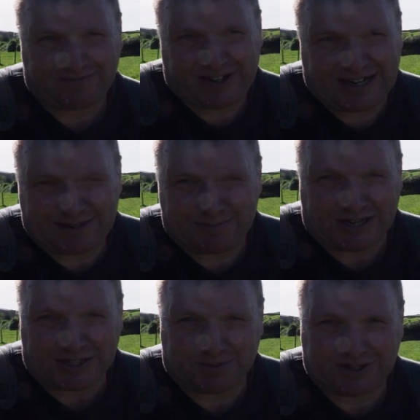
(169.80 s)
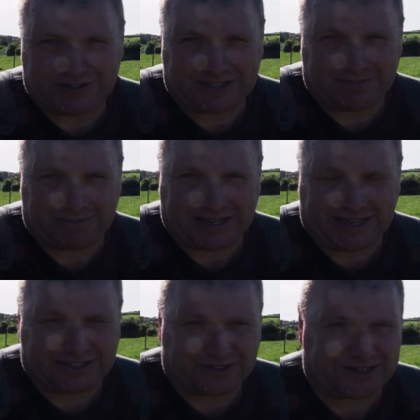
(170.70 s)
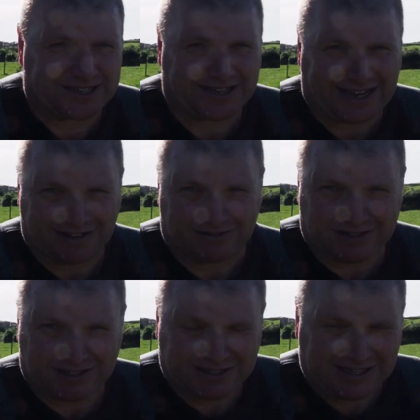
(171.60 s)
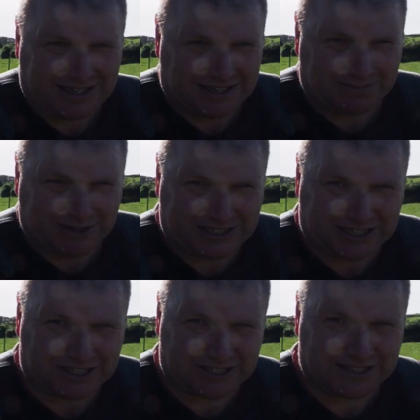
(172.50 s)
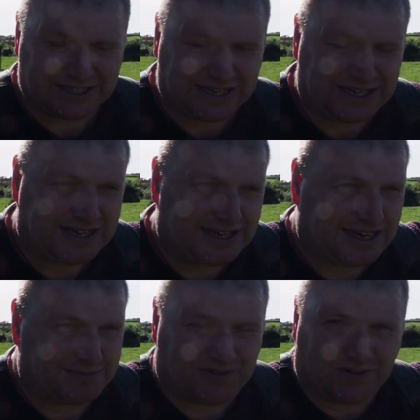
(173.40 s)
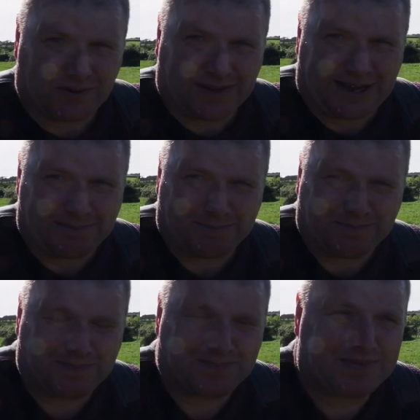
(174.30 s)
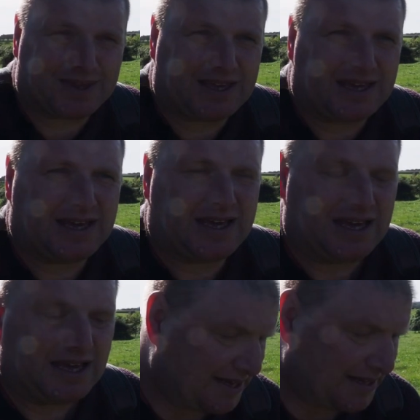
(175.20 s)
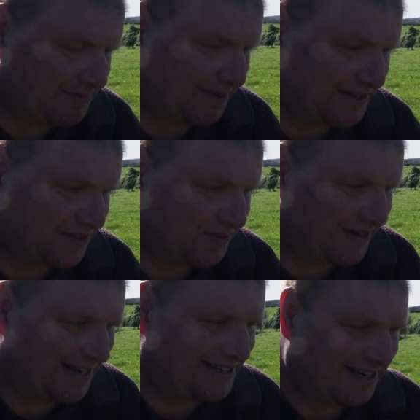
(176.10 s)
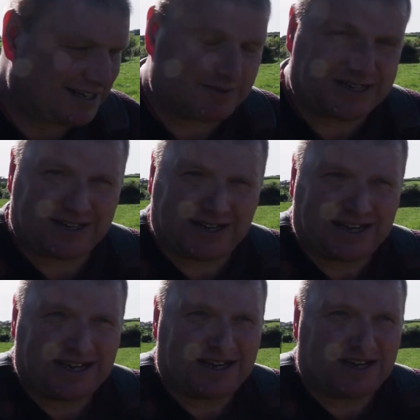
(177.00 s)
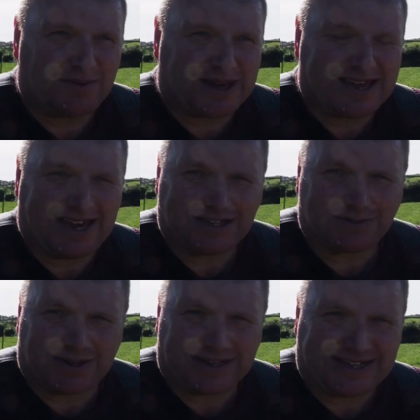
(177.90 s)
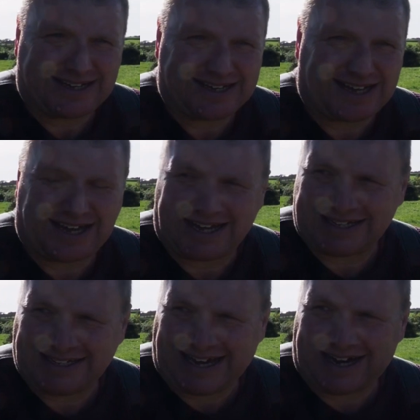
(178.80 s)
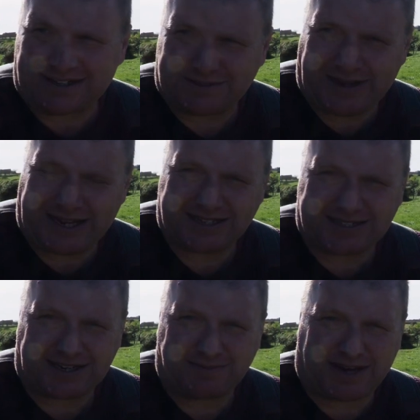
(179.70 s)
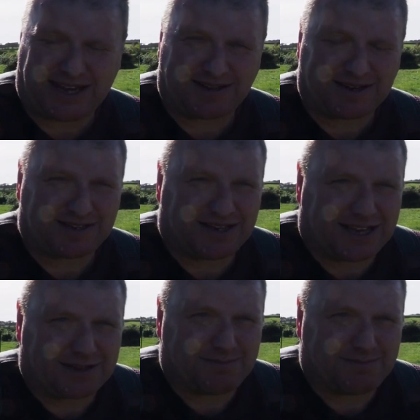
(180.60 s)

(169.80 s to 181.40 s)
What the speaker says: really much more interested in prehistory, the Celts, the British, and before them. This place is called Lydiard. I mean, we can guess what yard means. It can